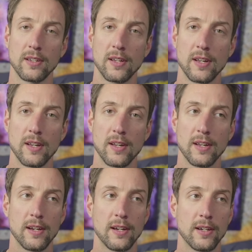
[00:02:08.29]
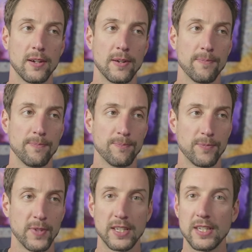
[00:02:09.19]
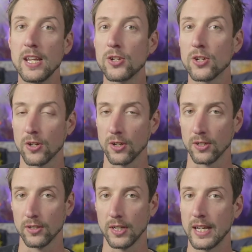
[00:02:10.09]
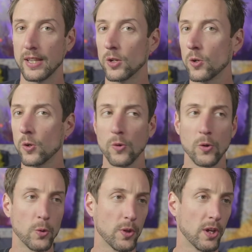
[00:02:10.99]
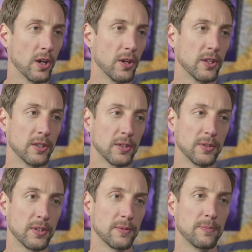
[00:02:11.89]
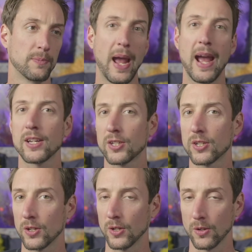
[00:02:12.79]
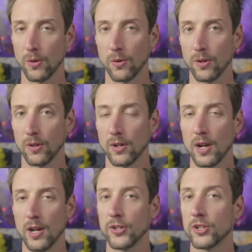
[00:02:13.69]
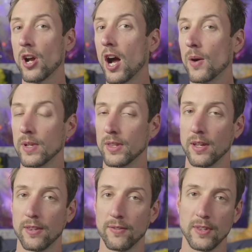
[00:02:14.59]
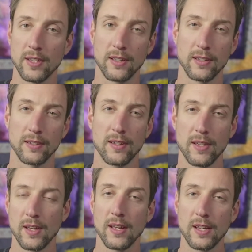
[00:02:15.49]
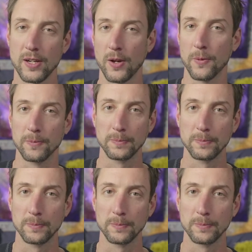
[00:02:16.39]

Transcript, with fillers: the um, the teacher, again the guru, the the the pastor or the shaman, the the, the you know